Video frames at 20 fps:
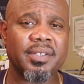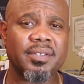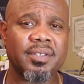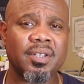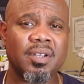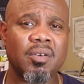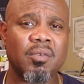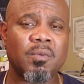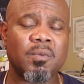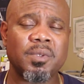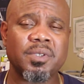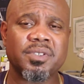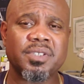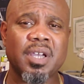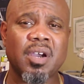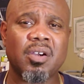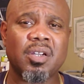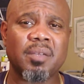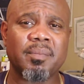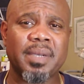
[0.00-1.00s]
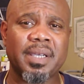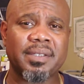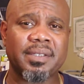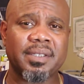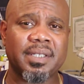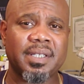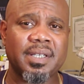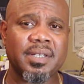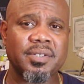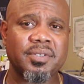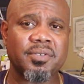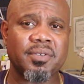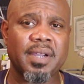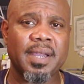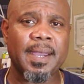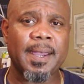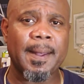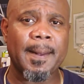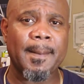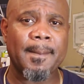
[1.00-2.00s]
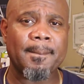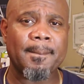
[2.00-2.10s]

We were talking about the contract.